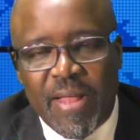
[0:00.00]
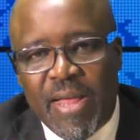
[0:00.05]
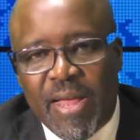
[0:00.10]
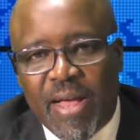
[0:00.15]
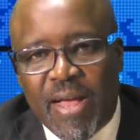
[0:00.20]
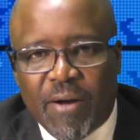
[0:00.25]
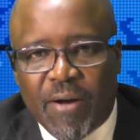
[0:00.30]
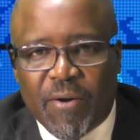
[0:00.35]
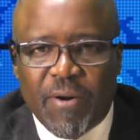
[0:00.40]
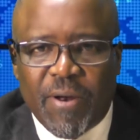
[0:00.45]

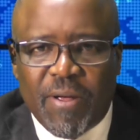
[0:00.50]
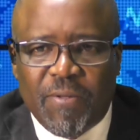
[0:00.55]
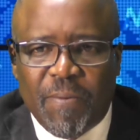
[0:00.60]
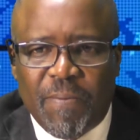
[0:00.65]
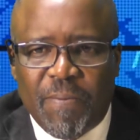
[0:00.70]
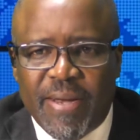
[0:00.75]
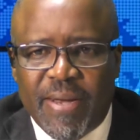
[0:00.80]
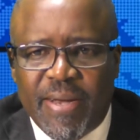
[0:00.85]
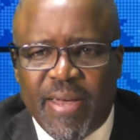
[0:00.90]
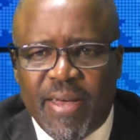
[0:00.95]
According to
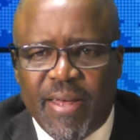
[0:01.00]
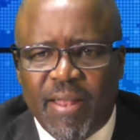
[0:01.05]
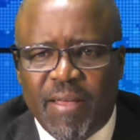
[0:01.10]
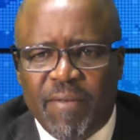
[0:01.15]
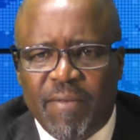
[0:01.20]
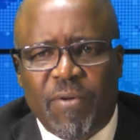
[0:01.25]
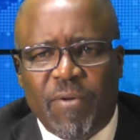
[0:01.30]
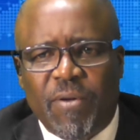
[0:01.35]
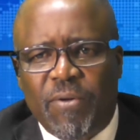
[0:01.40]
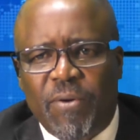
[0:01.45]
Mandela,
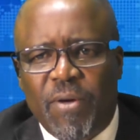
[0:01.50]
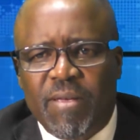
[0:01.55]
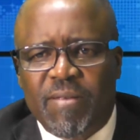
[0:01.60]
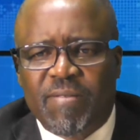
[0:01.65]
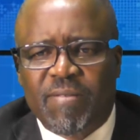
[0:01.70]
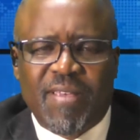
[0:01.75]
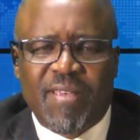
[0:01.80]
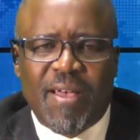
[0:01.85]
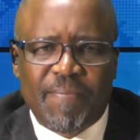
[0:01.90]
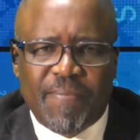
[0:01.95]
if you're doing
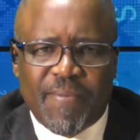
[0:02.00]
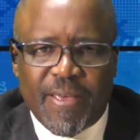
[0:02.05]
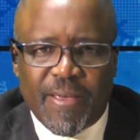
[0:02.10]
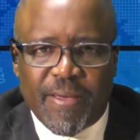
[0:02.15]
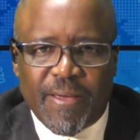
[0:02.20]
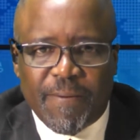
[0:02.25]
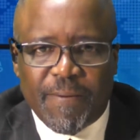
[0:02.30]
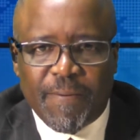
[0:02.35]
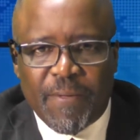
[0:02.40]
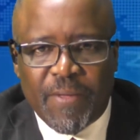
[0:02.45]

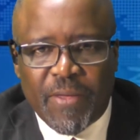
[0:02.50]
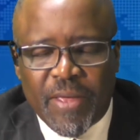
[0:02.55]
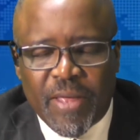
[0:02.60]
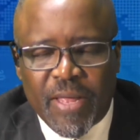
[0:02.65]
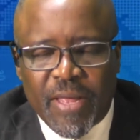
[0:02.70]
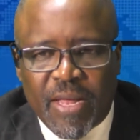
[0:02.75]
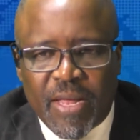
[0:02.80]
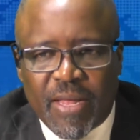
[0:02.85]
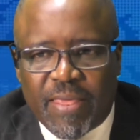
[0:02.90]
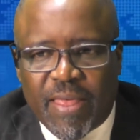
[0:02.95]
something
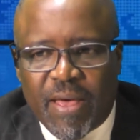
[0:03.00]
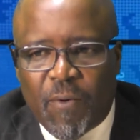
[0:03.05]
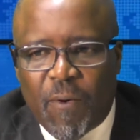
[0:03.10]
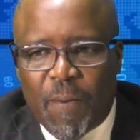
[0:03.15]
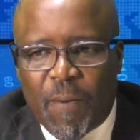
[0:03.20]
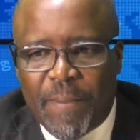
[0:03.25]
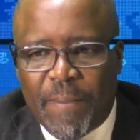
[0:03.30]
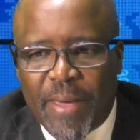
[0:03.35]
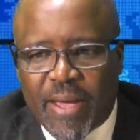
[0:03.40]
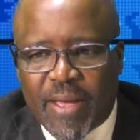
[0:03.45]
that will
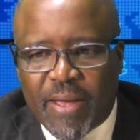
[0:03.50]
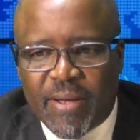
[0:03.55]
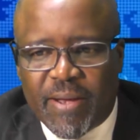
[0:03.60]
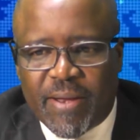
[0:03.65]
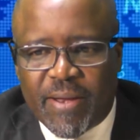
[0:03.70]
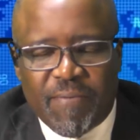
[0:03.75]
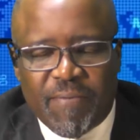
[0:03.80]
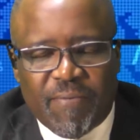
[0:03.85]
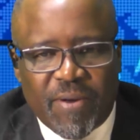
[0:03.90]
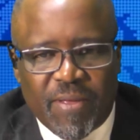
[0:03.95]
make a
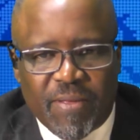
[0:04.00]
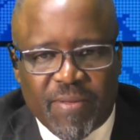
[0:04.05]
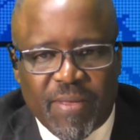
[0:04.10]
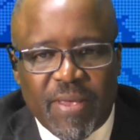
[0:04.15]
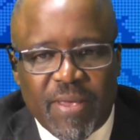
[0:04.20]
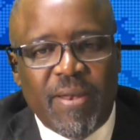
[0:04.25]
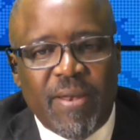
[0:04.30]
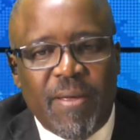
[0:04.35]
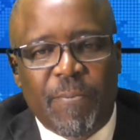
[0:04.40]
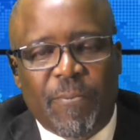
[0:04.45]
difference
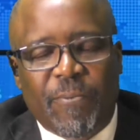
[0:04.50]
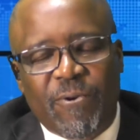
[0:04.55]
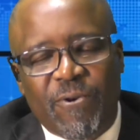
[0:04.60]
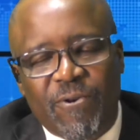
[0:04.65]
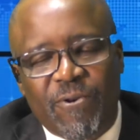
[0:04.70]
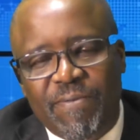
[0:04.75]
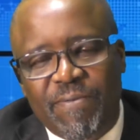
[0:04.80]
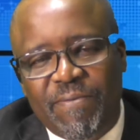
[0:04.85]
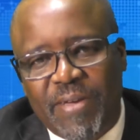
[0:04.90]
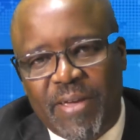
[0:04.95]
in
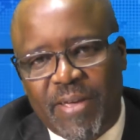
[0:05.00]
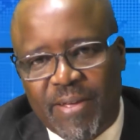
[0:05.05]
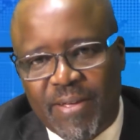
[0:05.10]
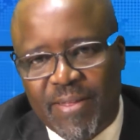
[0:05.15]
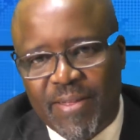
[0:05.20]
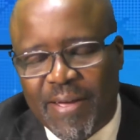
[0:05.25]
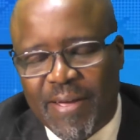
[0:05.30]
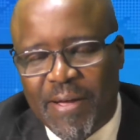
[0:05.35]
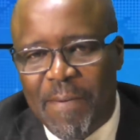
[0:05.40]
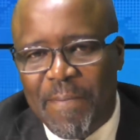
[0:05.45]
improving
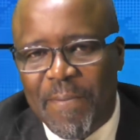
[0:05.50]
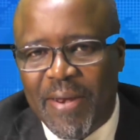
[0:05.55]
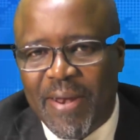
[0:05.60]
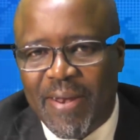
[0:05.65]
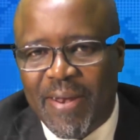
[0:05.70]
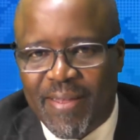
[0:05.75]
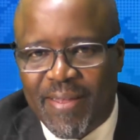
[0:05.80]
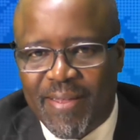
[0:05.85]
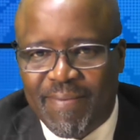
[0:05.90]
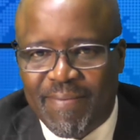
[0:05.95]
the
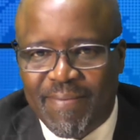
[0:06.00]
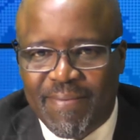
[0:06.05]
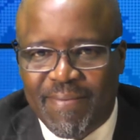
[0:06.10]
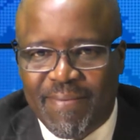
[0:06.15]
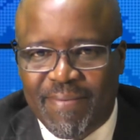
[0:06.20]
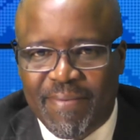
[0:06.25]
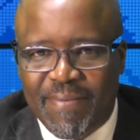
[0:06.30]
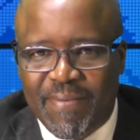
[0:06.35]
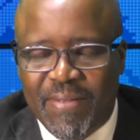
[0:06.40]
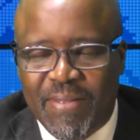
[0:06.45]
community,
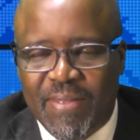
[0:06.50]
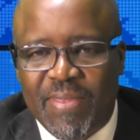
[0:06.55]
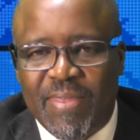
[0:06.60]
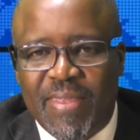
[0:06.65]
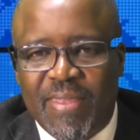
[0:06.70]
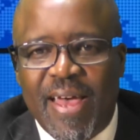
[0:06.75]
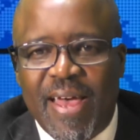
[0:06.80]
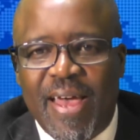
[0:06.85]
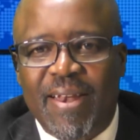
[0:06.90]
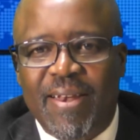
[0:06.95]

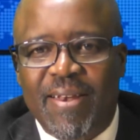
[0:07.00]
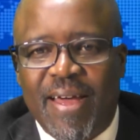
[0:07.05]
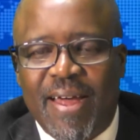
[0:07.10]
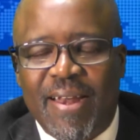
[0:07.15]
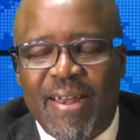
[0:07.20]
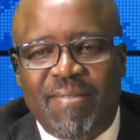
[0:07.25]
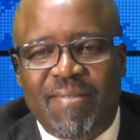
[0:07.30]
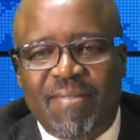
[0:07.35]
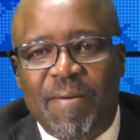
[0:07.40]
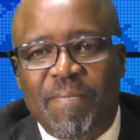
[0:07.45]
then that
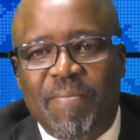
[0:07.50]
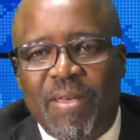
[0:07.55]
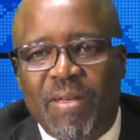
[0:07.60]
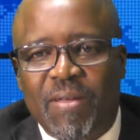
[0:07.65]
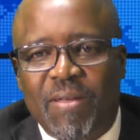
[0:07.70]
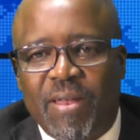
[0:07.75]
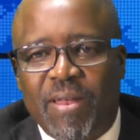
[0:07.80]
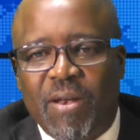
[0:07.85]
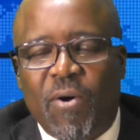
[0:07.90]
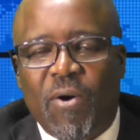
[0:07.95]
is something
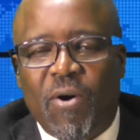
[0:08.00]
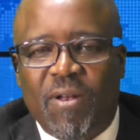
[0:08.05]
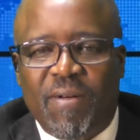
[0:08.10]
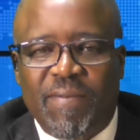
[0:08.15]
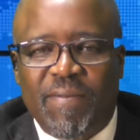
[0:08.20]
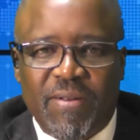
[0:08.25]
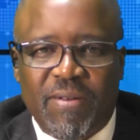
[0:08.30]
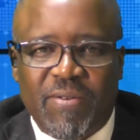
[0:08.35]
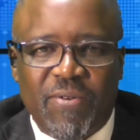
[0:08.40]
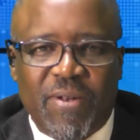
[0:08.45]
that all of
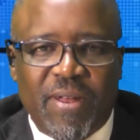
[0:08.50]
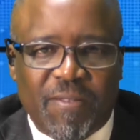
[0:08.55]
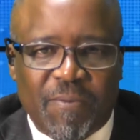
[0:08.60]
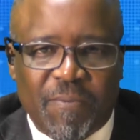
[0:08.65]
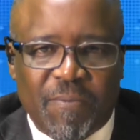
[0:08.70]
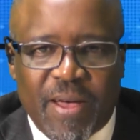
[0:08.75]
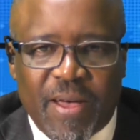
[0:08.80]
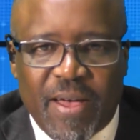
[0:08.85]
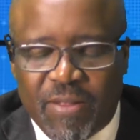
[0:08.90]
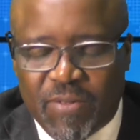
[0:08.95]
us should
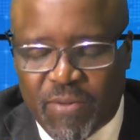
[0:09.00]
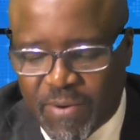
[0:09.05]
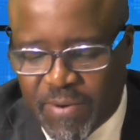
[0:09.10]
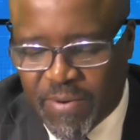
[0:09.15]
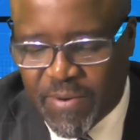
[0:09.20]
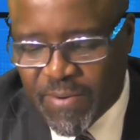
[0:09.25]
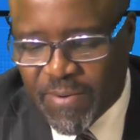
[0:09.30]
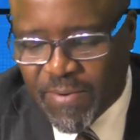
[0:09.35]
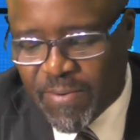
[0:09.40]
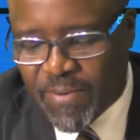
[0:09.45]
aspire to
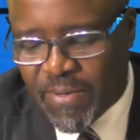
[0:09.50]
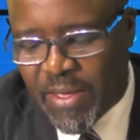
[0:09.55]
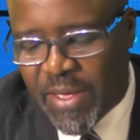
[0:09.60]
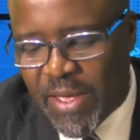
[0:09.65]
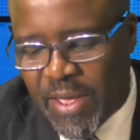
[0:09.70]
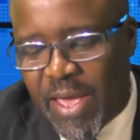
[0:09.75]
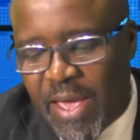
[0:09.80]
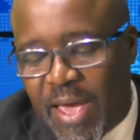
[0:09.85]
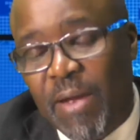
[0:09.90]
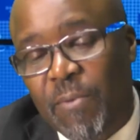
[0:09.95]
do,
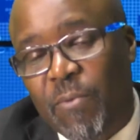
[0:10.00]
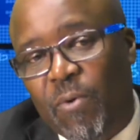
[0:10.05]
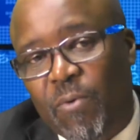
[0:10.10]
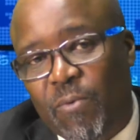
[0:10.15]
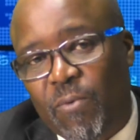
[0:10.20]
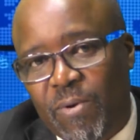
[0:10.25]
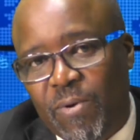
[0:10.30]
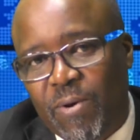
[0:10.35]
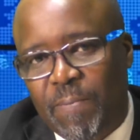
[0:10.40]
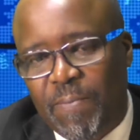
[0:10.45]
and
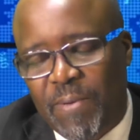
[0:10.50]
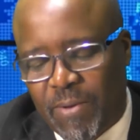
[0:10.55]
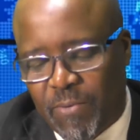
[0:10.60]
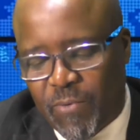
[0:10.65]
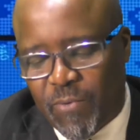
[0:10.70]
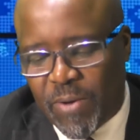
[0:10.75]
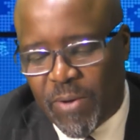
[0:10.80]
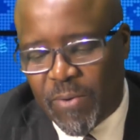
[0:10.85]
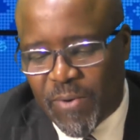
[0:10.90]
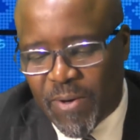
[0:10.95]

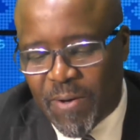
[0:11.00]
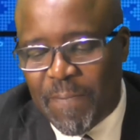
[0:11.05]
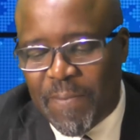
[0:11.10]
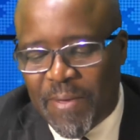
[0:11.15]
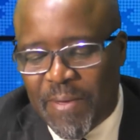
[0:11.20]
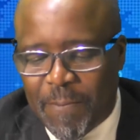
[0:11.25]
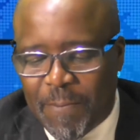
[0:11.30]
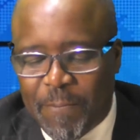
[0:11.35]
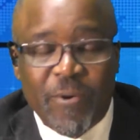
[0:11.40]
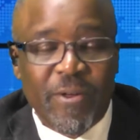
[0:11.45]
we will
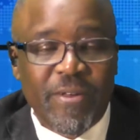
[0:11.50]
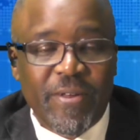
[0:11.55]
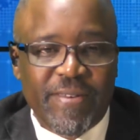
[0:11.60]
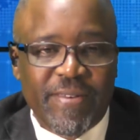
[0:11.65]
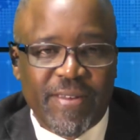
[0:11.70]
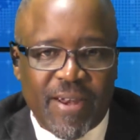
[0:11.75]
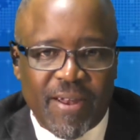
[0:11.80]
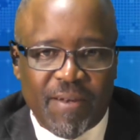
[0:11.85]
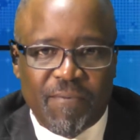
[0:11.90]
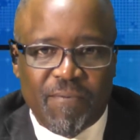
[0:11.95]
be
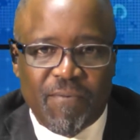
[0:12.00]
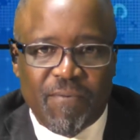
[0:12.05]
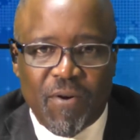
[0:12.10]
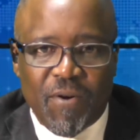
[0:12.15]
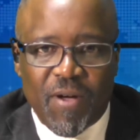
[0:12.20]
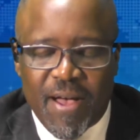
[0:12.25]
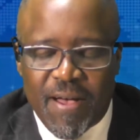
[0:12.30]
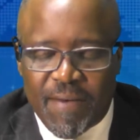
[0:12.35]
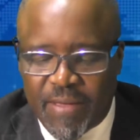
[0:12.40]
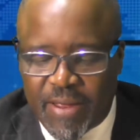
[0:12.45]
appreciated for
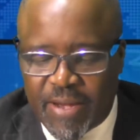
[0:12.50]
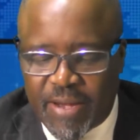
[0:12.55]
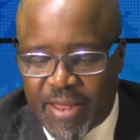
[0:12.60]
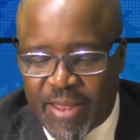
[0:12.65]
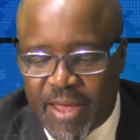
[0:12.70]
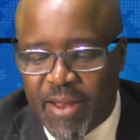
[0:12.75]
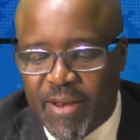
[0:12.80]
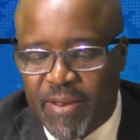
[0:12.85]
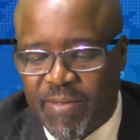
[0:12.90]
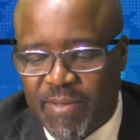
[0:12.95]
having
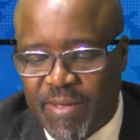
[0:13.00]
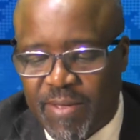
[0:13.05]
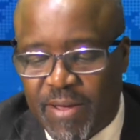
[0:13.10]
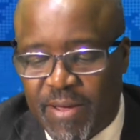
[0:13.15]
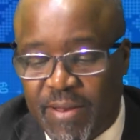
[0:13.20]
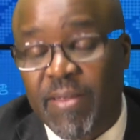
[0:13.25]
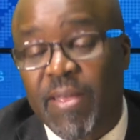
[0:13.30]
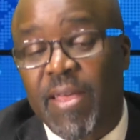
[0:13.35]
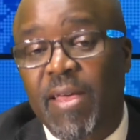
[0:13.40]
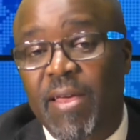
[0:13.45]
done
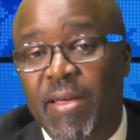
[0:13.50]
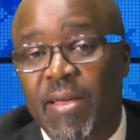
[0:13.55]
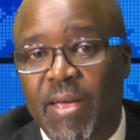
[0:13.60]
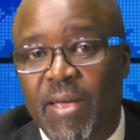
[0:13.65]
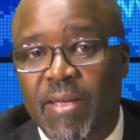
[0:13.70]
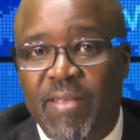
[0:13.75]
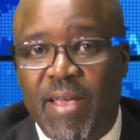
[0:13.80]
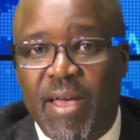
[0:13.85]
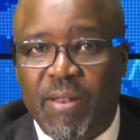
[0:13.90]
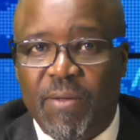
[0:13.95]
such,
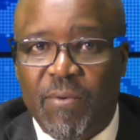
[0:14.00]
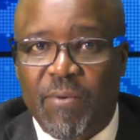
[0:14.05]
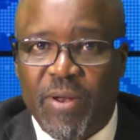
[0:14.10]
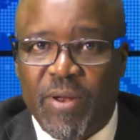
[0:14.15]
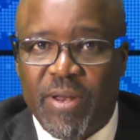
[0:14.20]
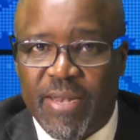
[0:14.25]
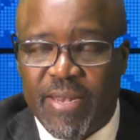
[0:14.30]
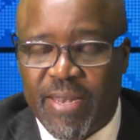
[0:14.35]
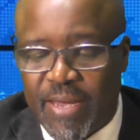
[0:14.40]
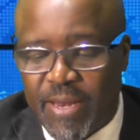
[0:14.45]
exactly what
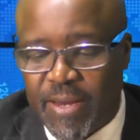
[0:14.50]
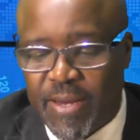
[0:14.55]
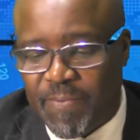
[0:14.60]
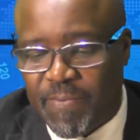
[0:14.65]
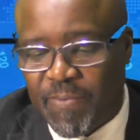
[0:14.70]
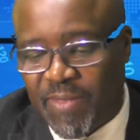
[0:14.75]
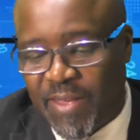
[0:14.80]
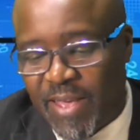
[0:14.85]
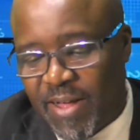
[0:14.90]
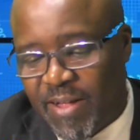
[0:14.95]
he did
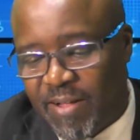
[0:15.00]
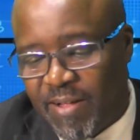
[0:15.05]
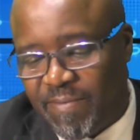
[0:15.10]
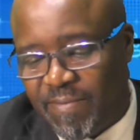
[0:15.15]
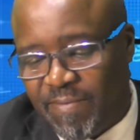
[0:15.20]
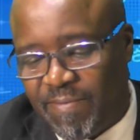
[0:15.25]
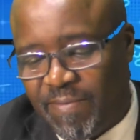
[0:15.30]
himself.